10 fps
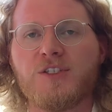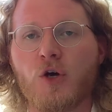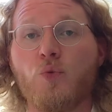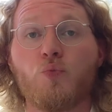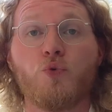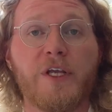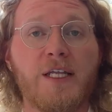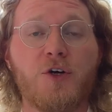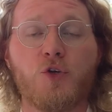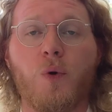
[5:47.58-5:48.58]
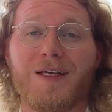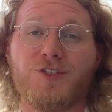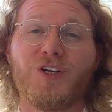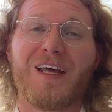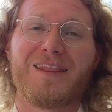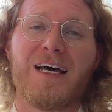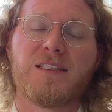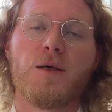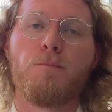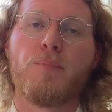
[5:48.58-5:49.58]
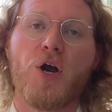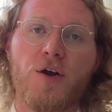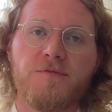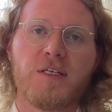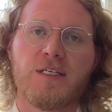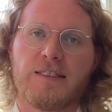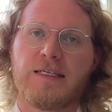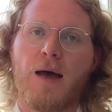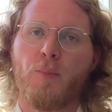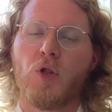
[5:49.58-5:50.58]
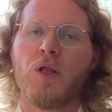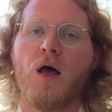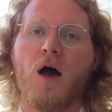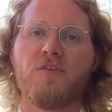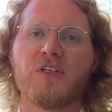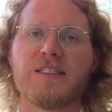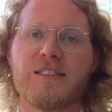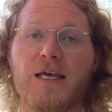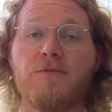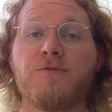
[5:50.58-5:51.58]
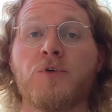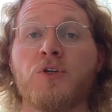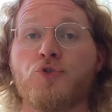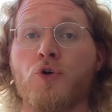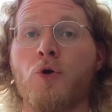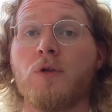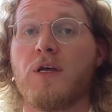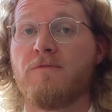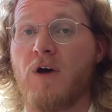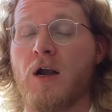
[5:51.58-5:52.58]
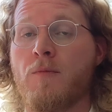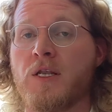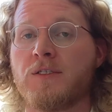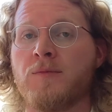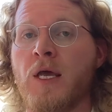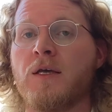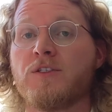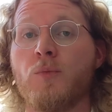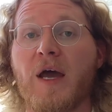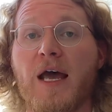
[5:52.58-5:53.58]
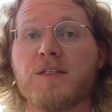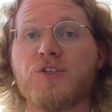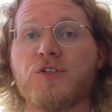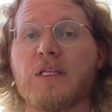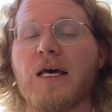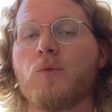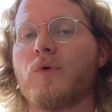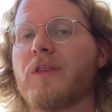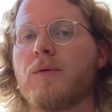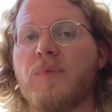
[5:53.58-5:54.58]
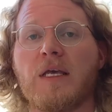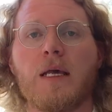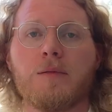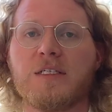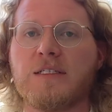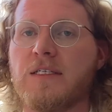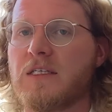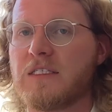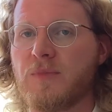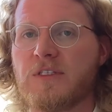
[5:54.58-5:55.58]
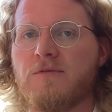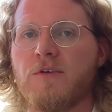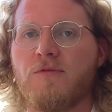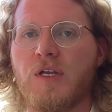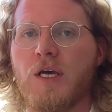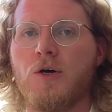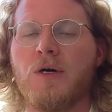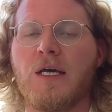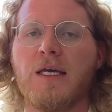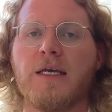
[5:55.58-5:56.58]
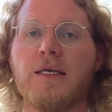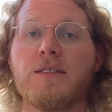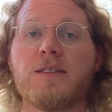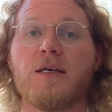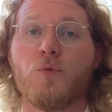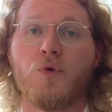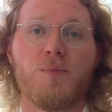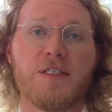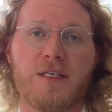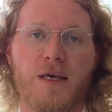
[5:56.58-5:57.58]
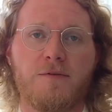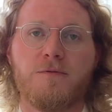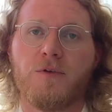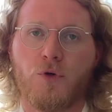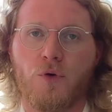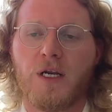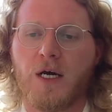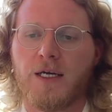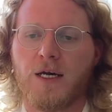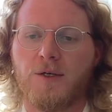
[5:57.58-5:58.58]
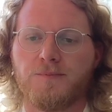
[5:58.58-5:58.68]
So really good question, and that's a perfect example of a safe, controlled environment. So my answer to that, without being able to see the specific video, is it would be safe for the green icon.